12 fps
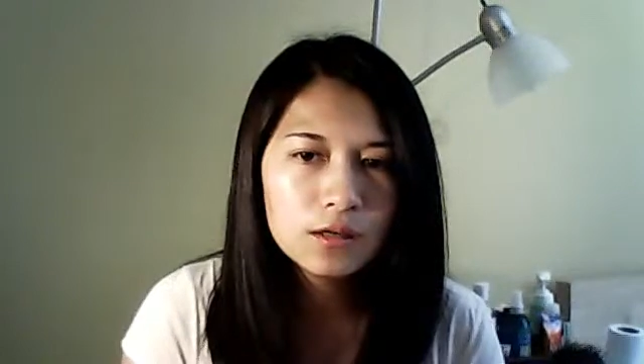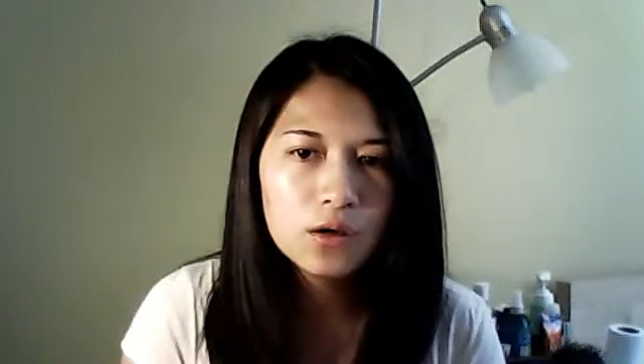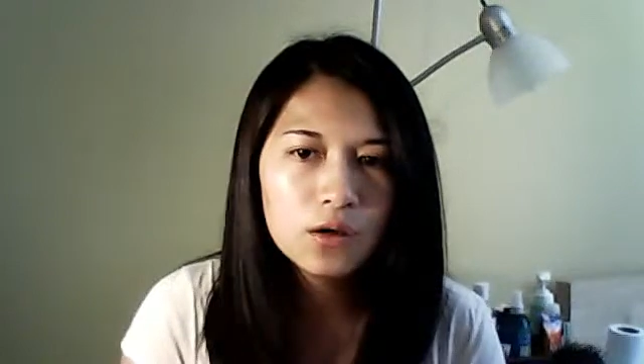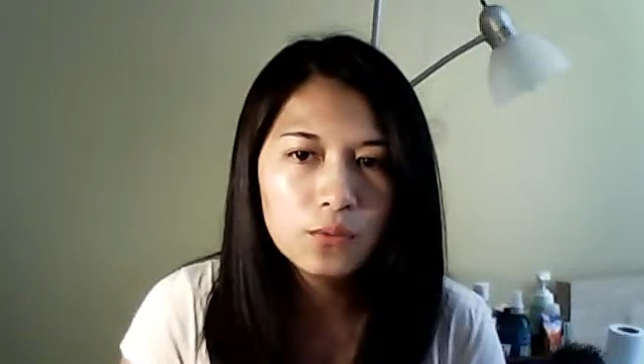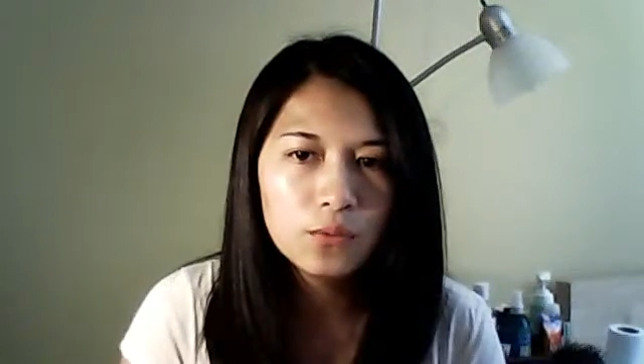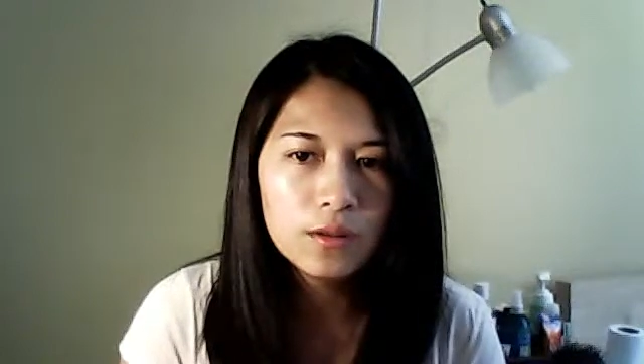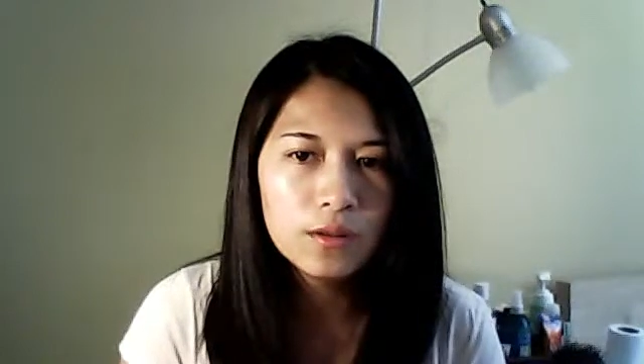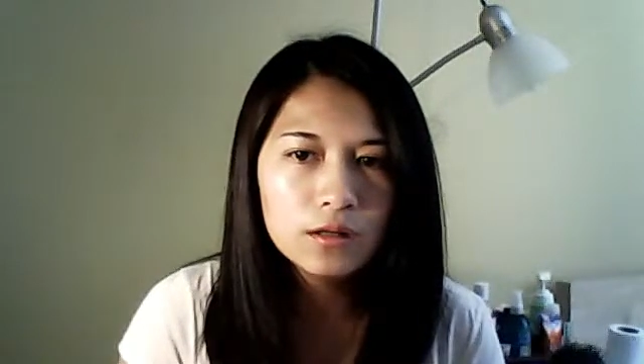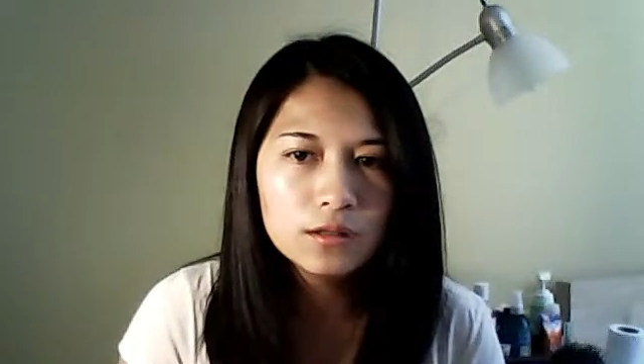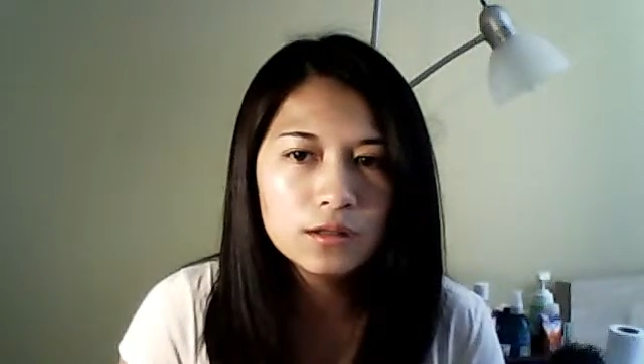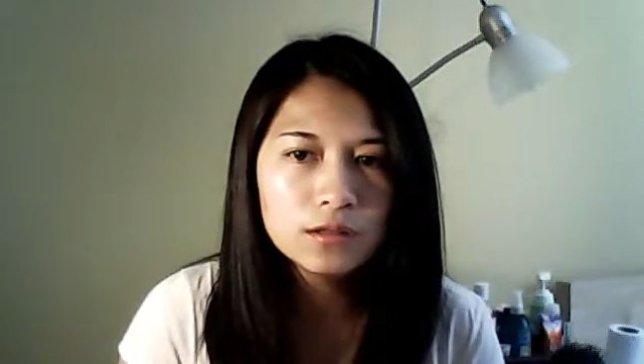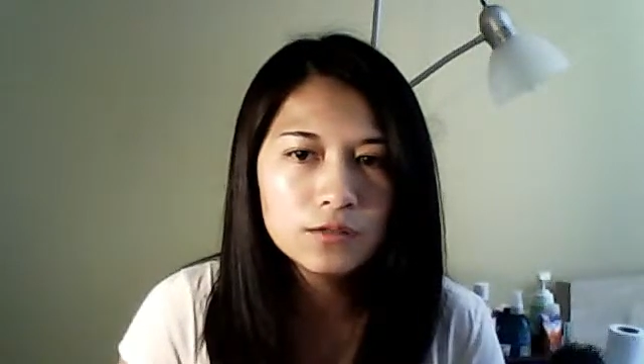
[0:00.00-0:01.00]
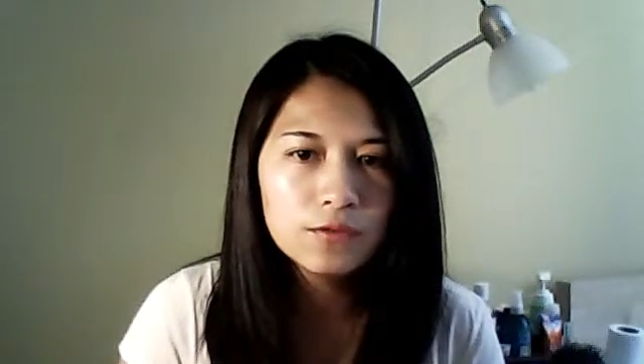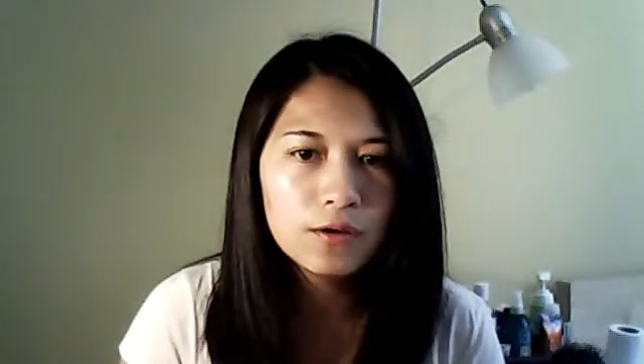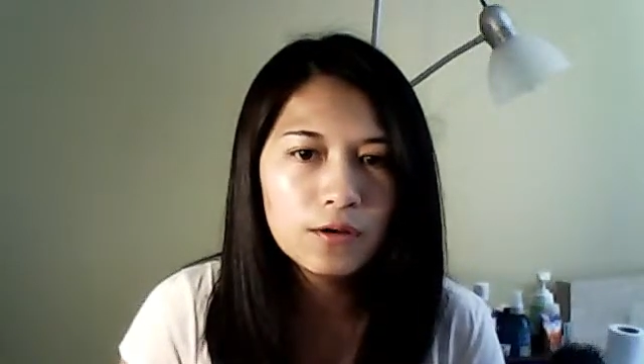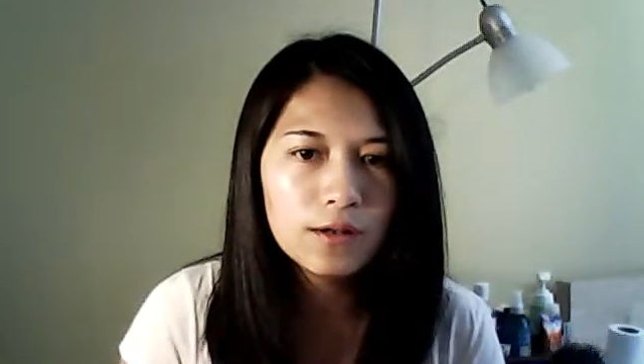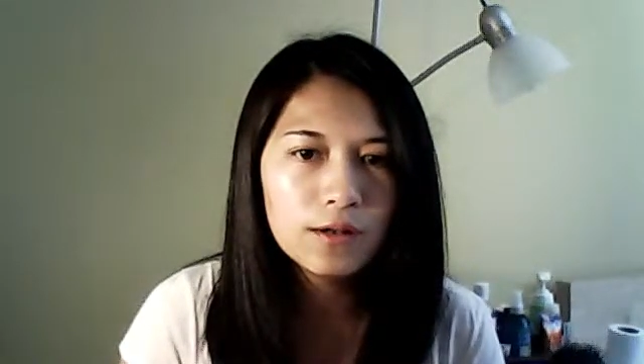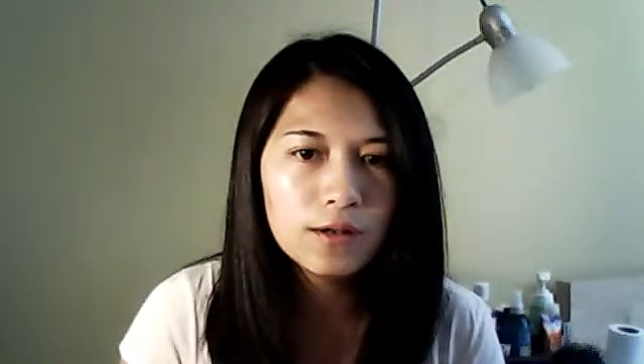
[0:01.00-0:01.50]
When learners feel
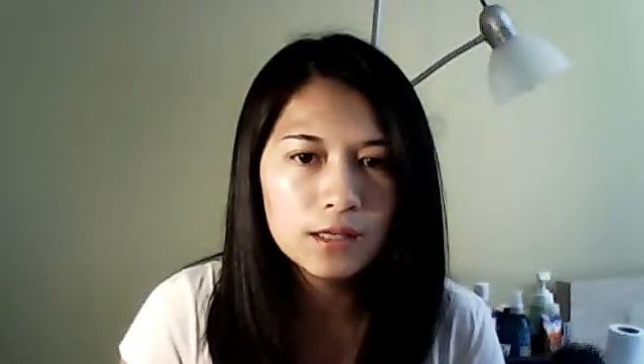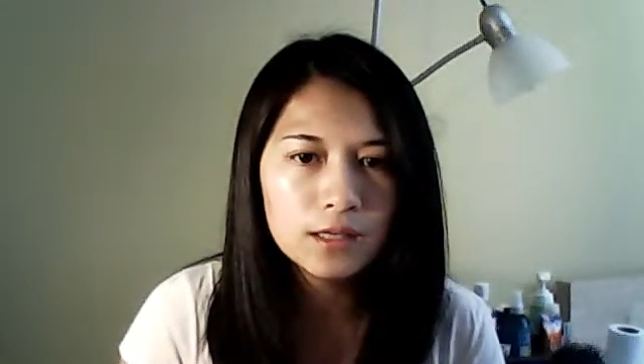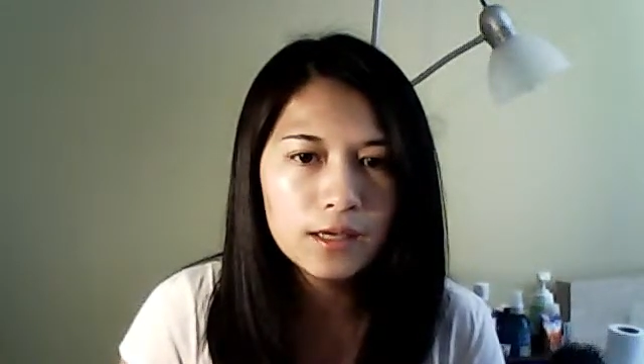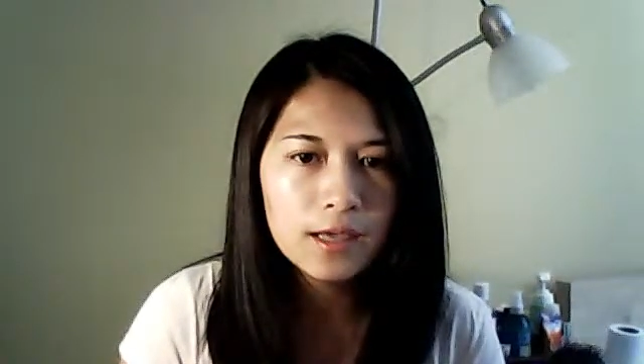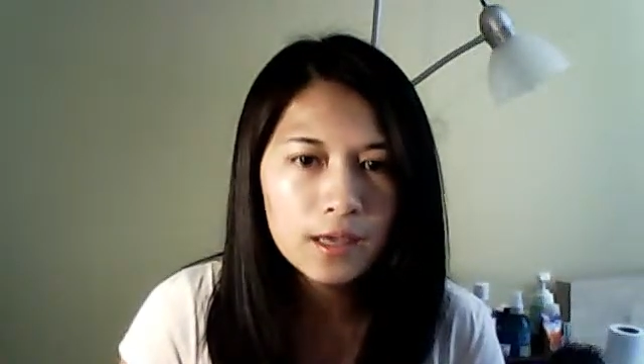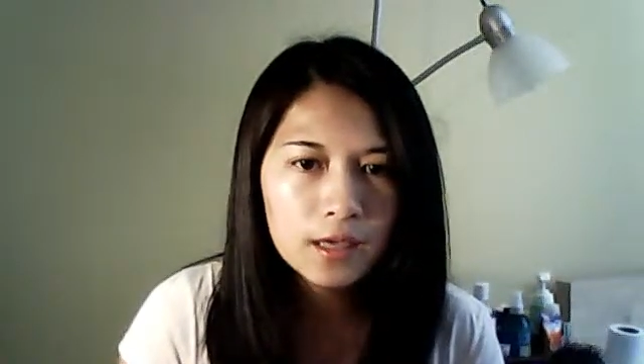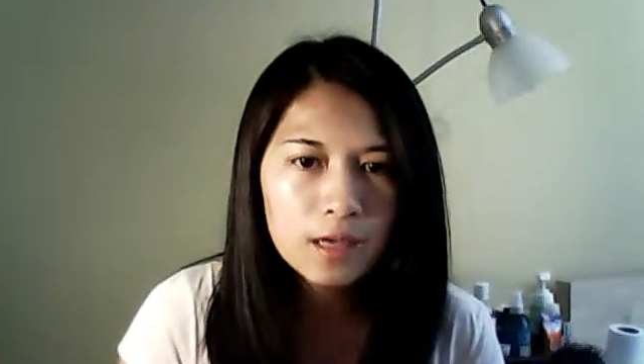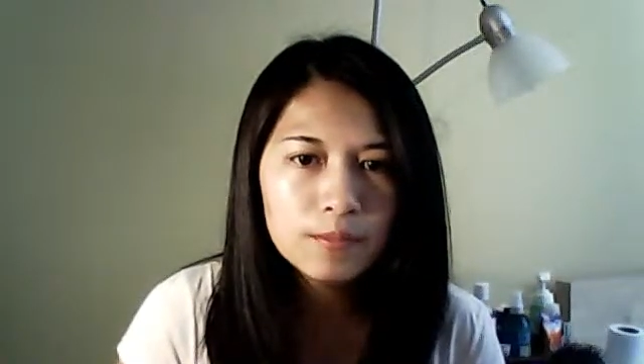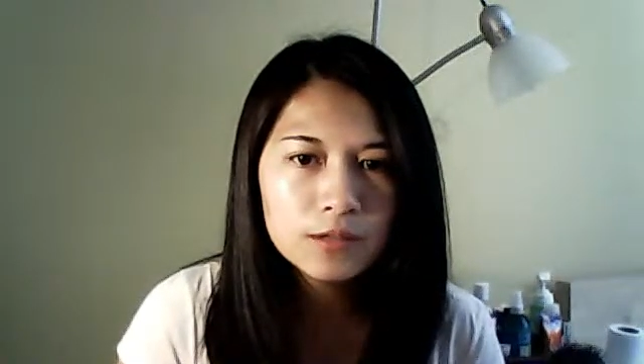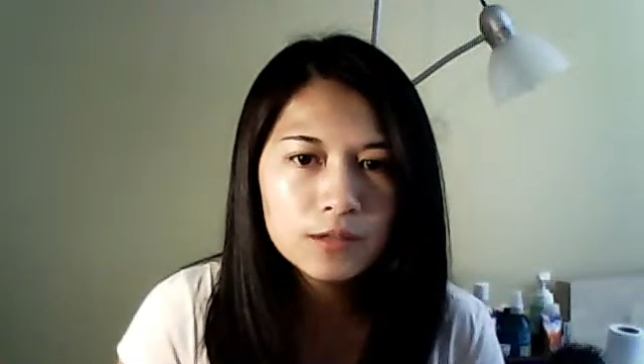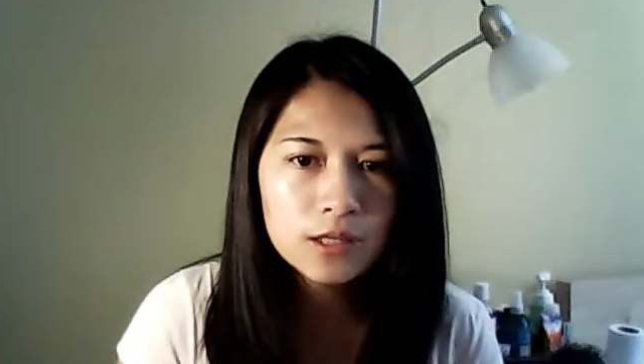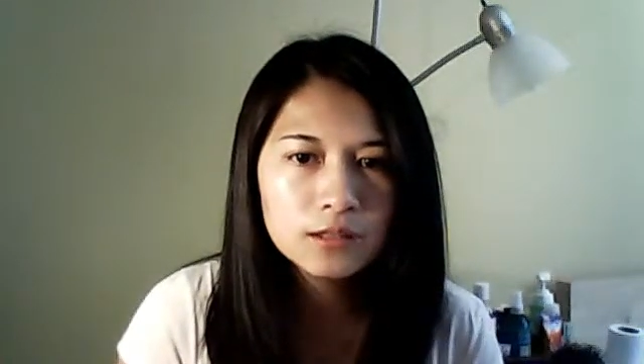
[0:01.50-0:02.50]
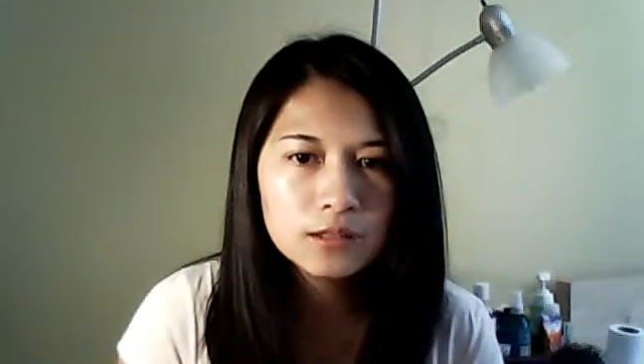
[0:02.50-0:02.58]
less inhibited